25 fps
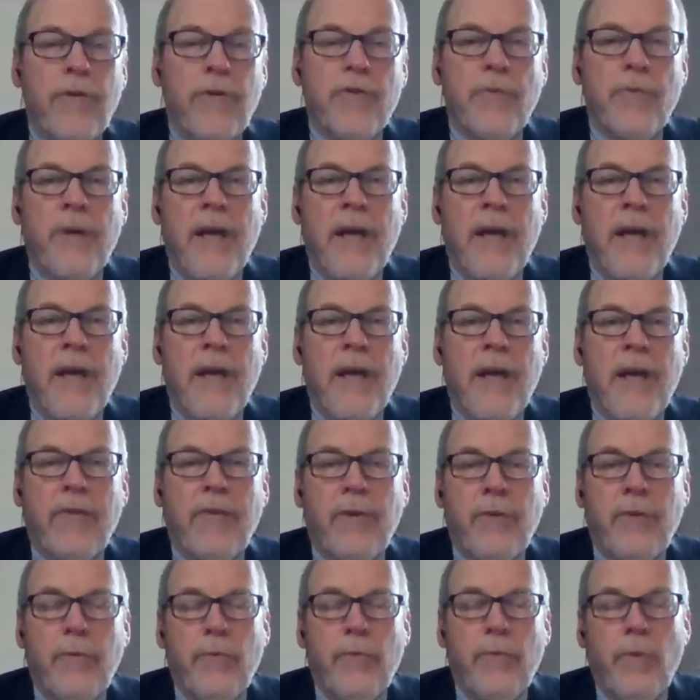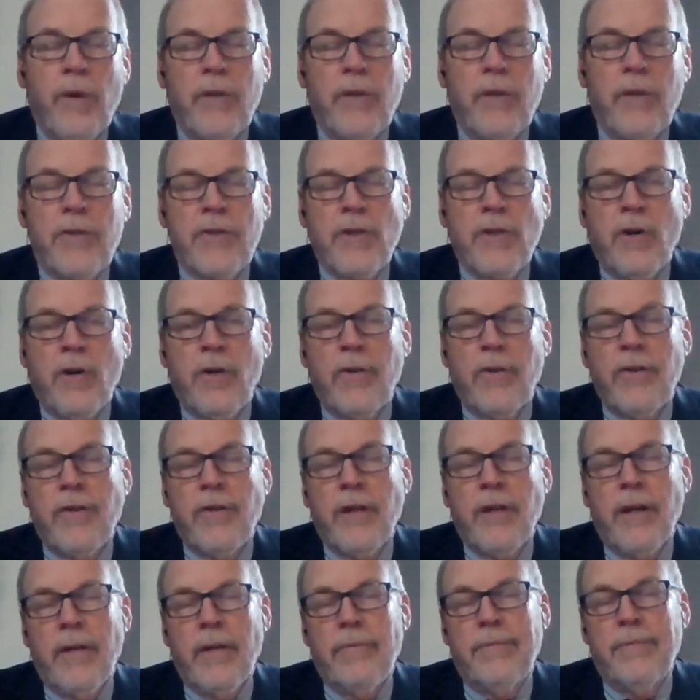we have to start
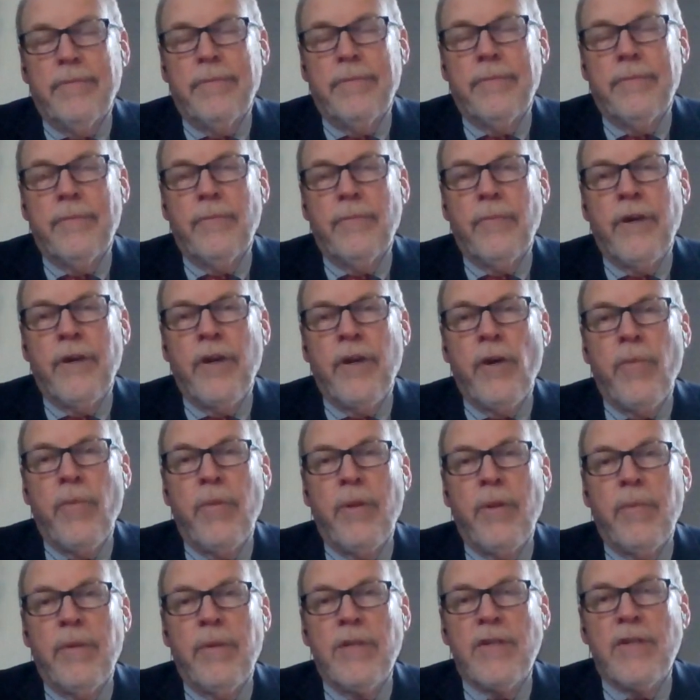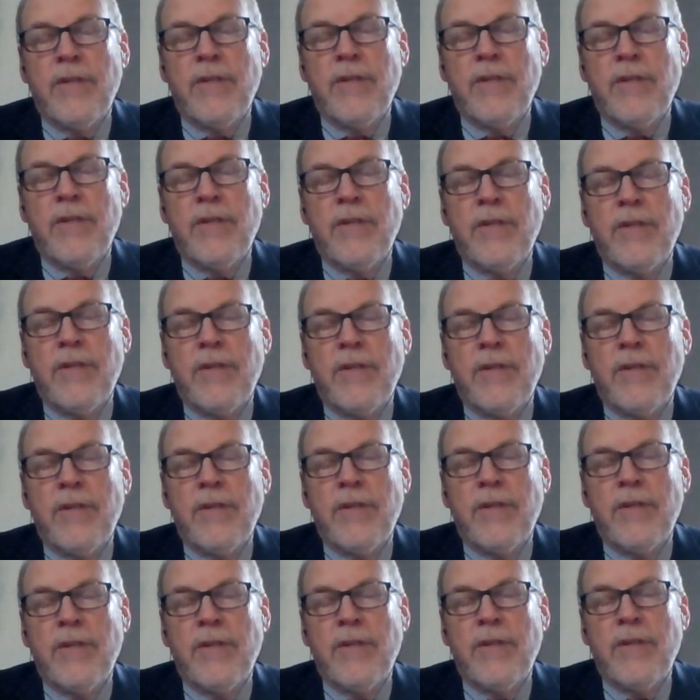reopening businesses.
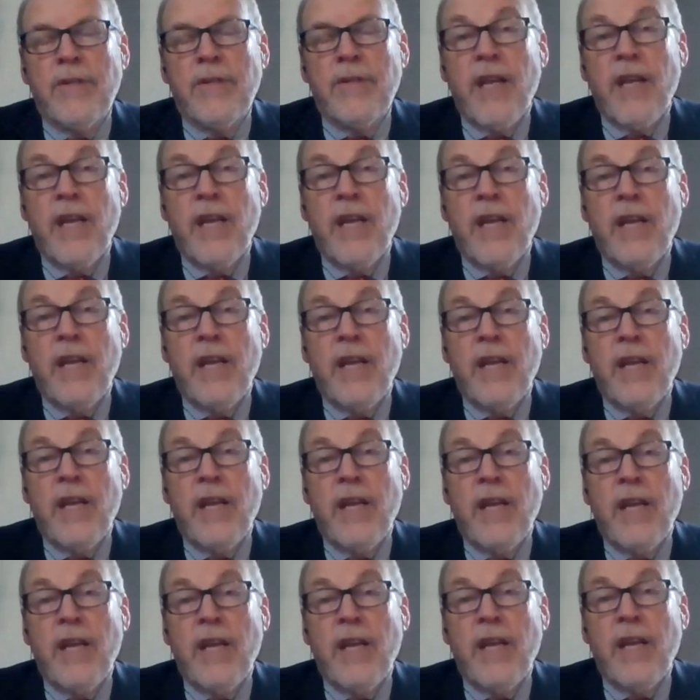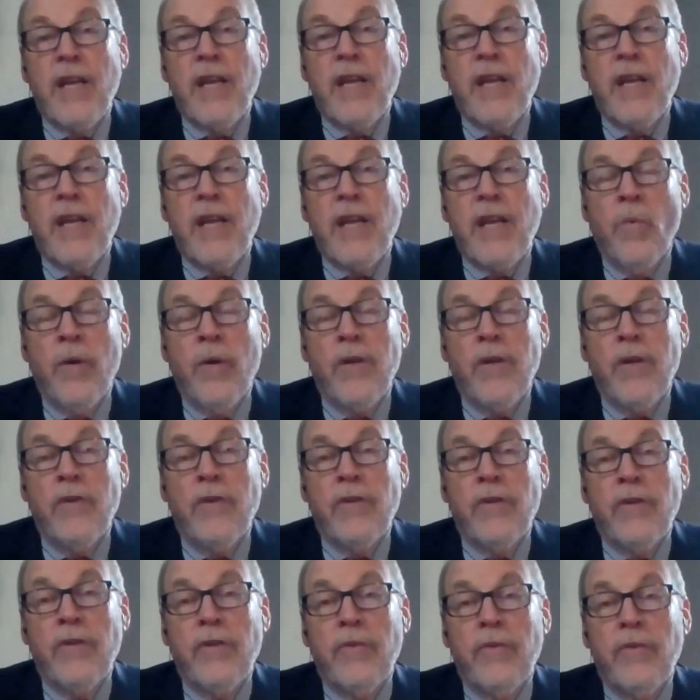It's my understanding that the
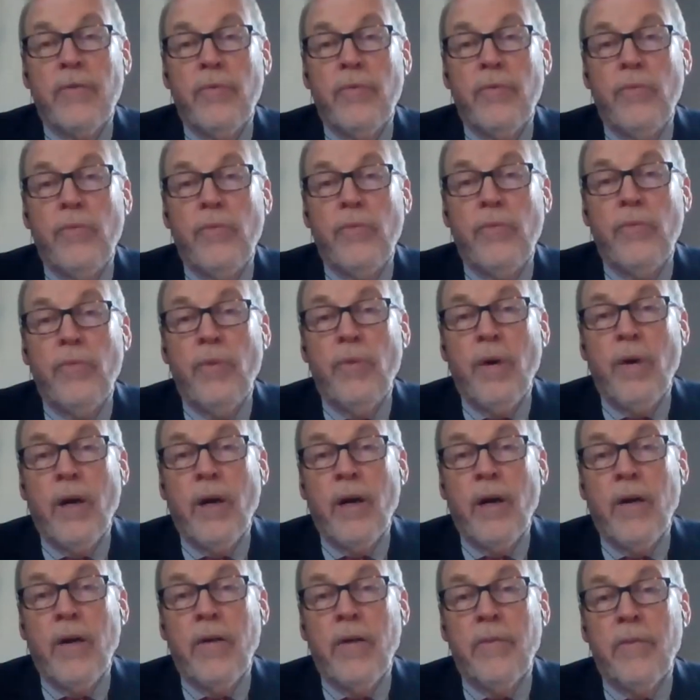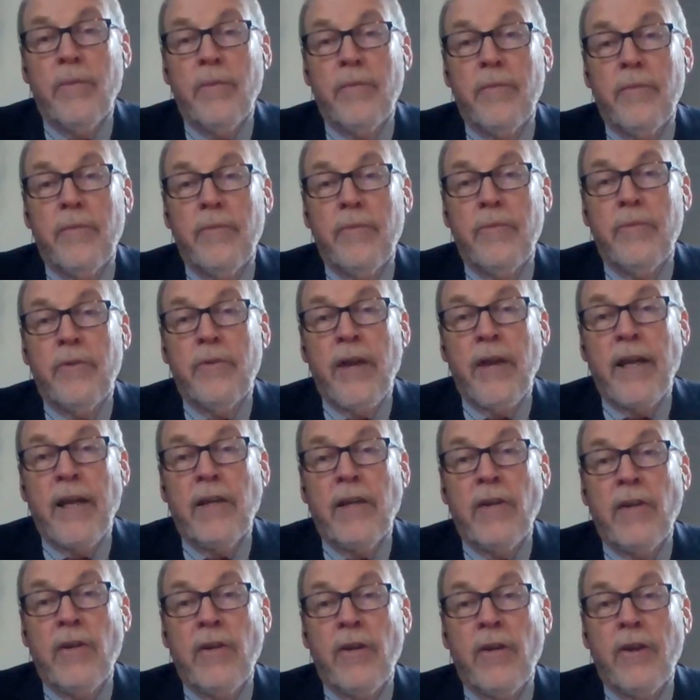governor is going to
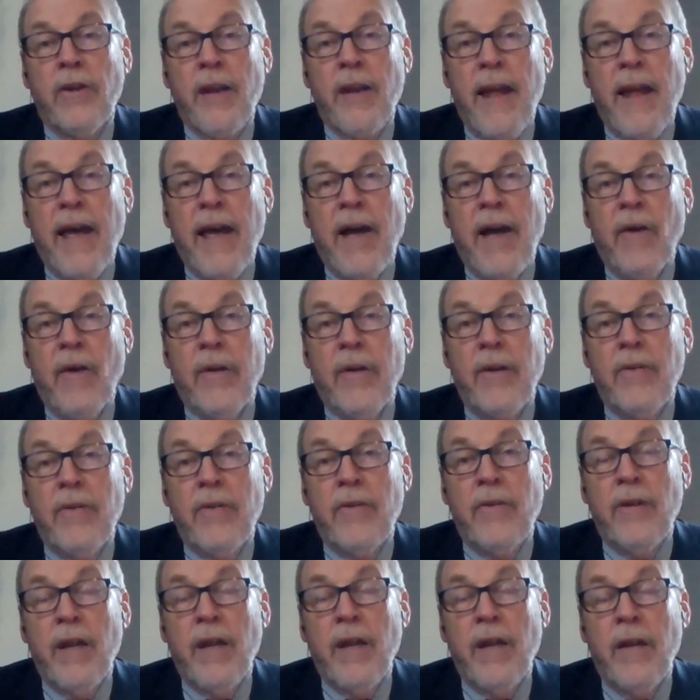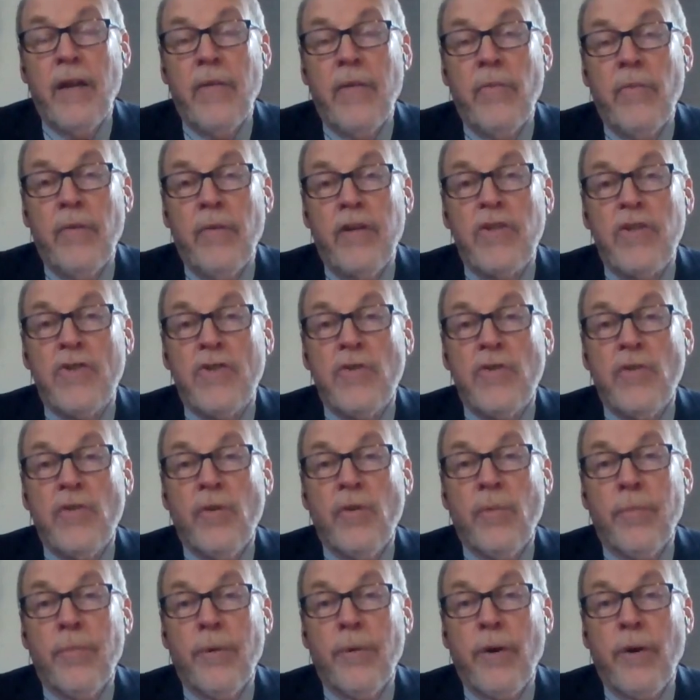take a look now at a
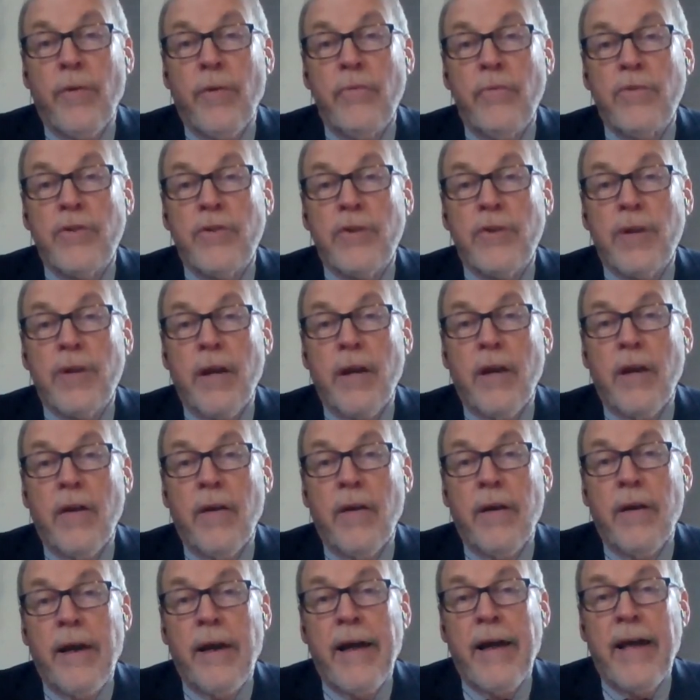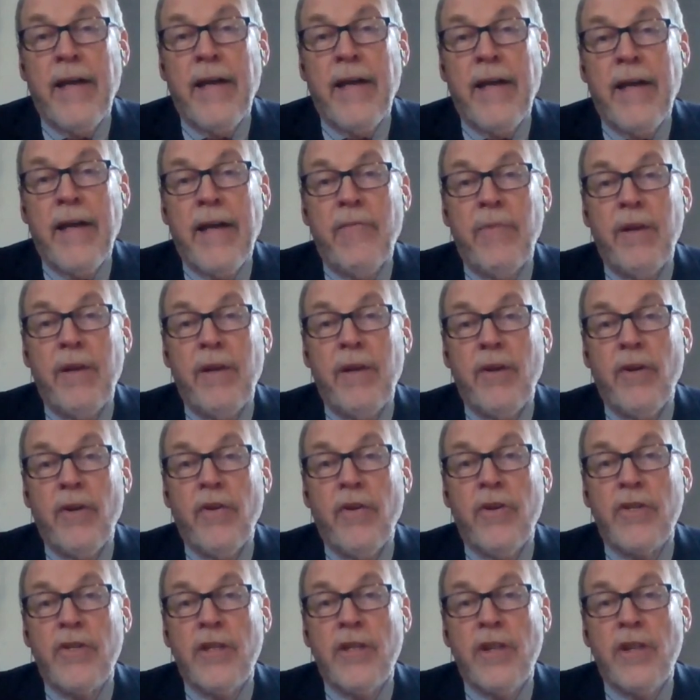regional approach. I have been
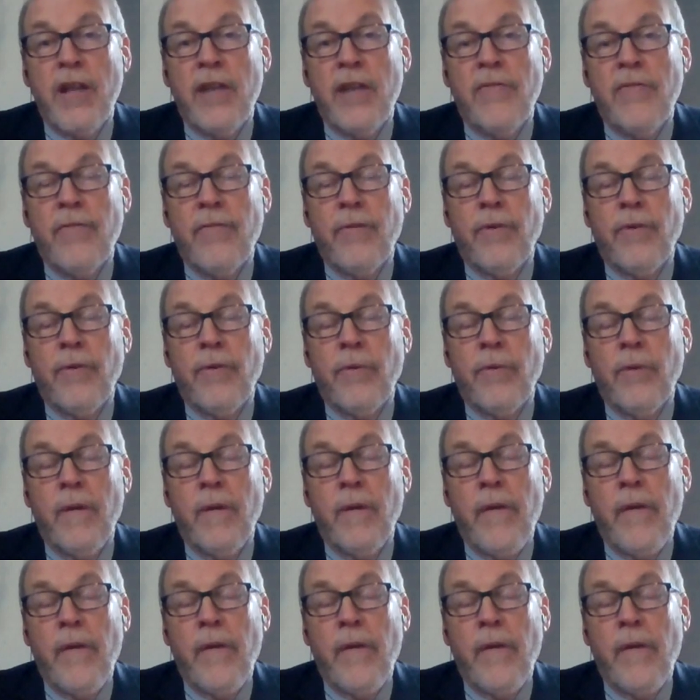encouraging that for